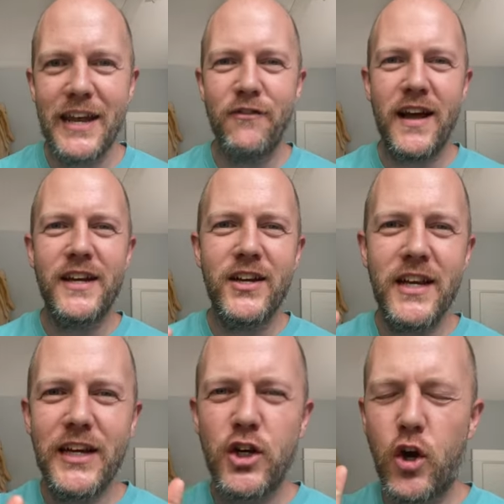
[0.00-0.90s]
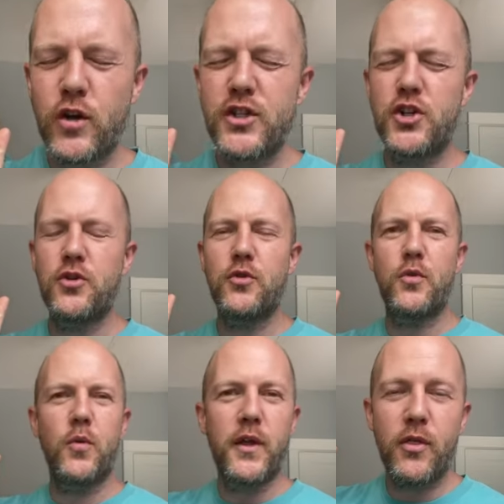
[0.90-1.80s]
if I could encourage you
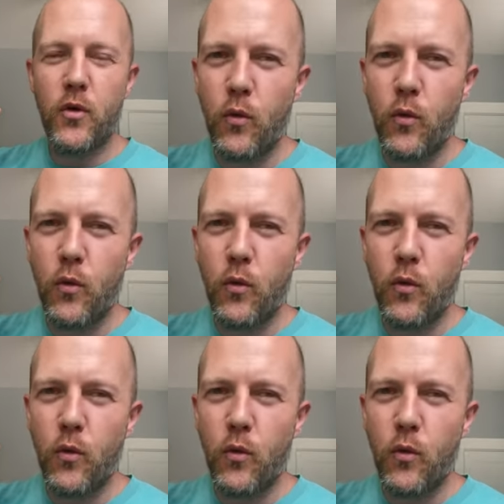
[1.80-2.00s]
with